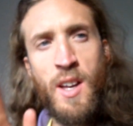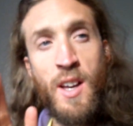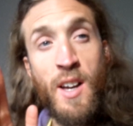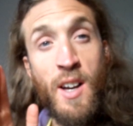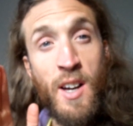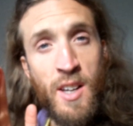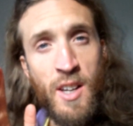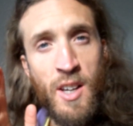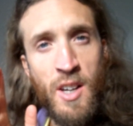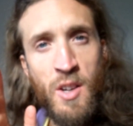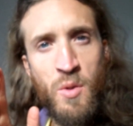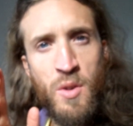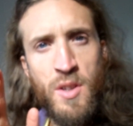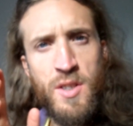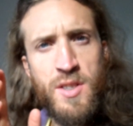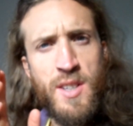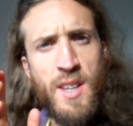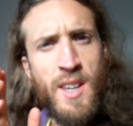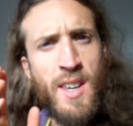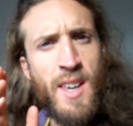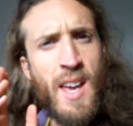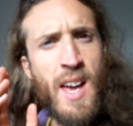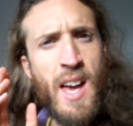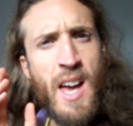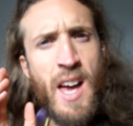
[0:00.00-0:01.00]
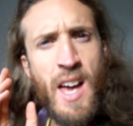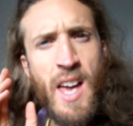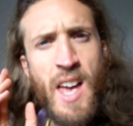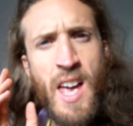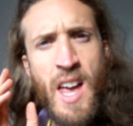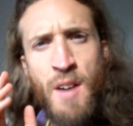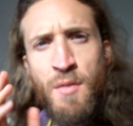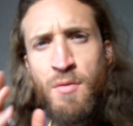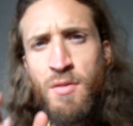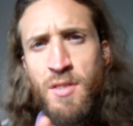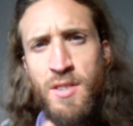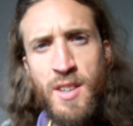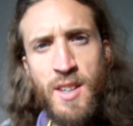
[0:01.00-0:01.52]
and I want to say
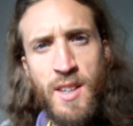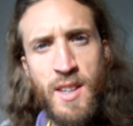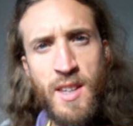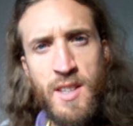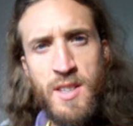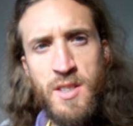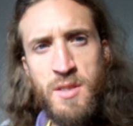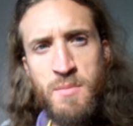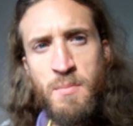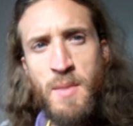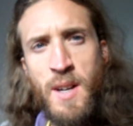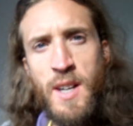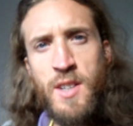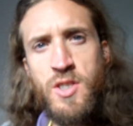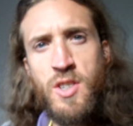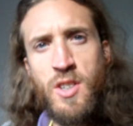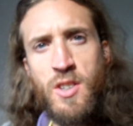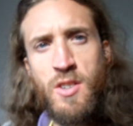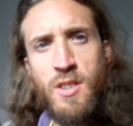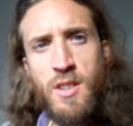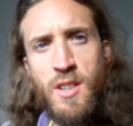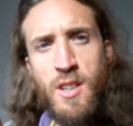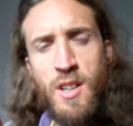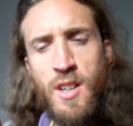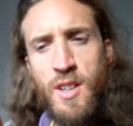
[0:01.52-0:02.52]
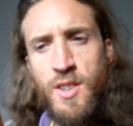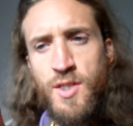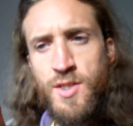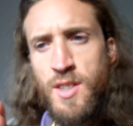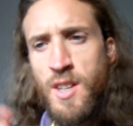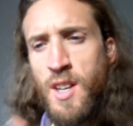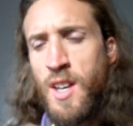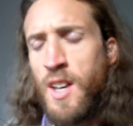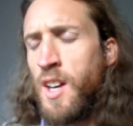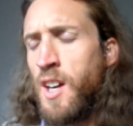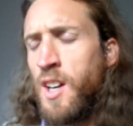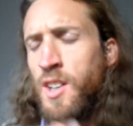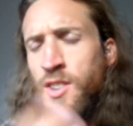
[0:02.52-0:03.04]
everything is magical,
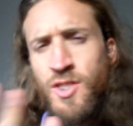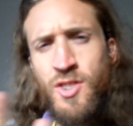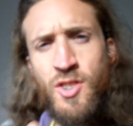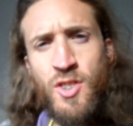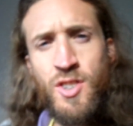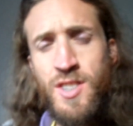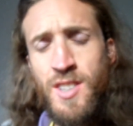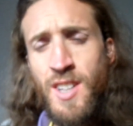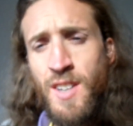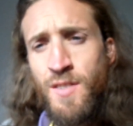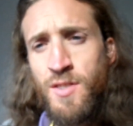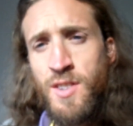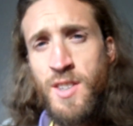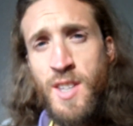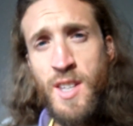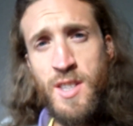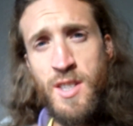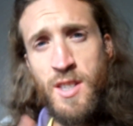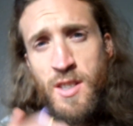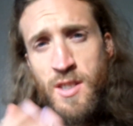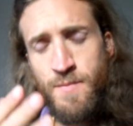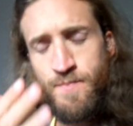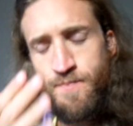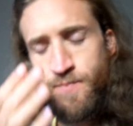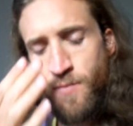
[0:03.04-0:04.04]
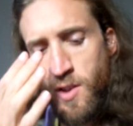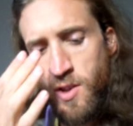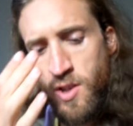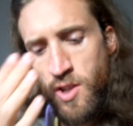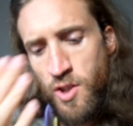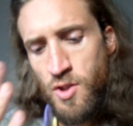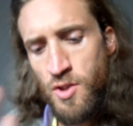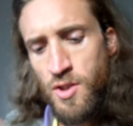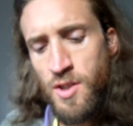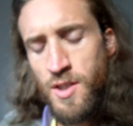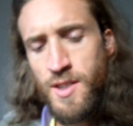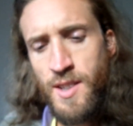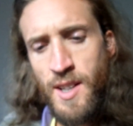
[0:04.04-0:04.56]
guys. Just even this,
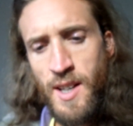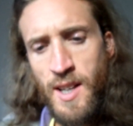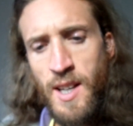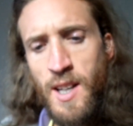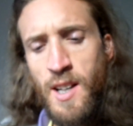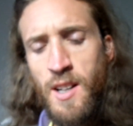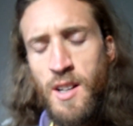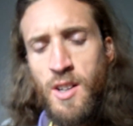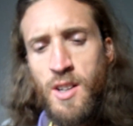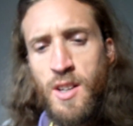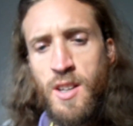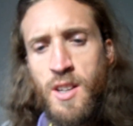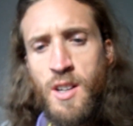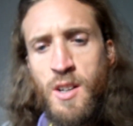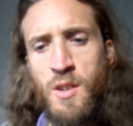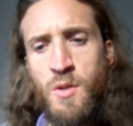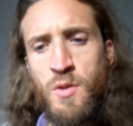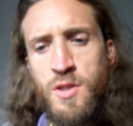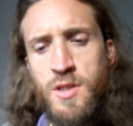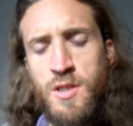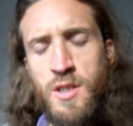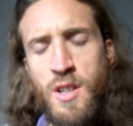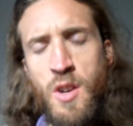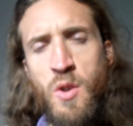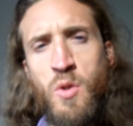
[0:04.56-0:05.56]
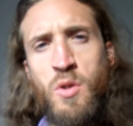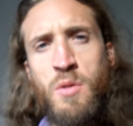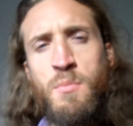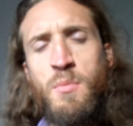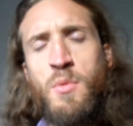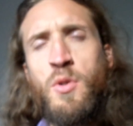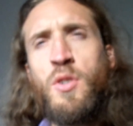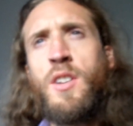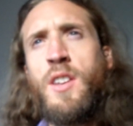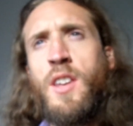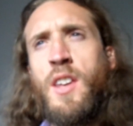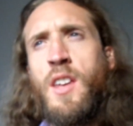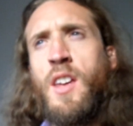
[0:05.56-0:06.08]
the other day, like, I was low on
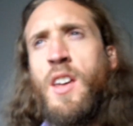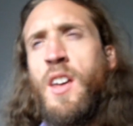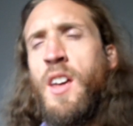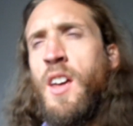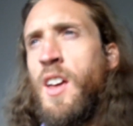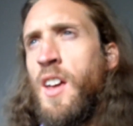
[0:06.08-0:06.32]
money.